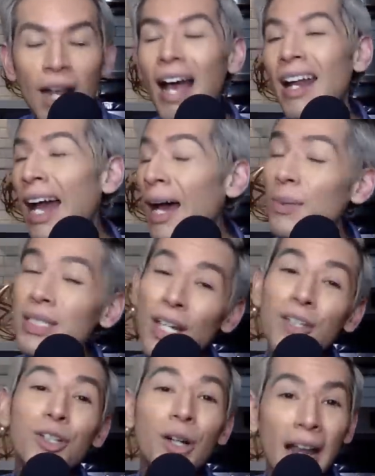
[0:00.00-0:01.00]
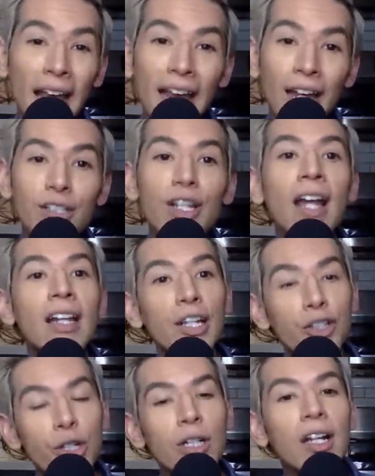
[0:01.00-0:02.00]
and I was underage and I
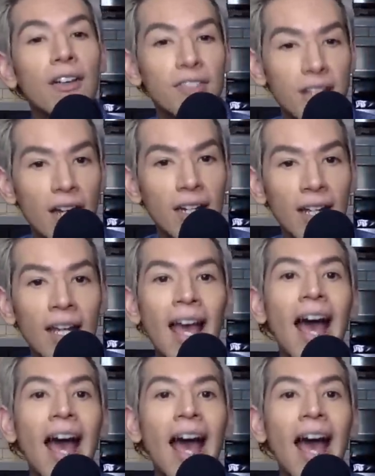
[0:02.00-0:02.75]
shouldn't have done it?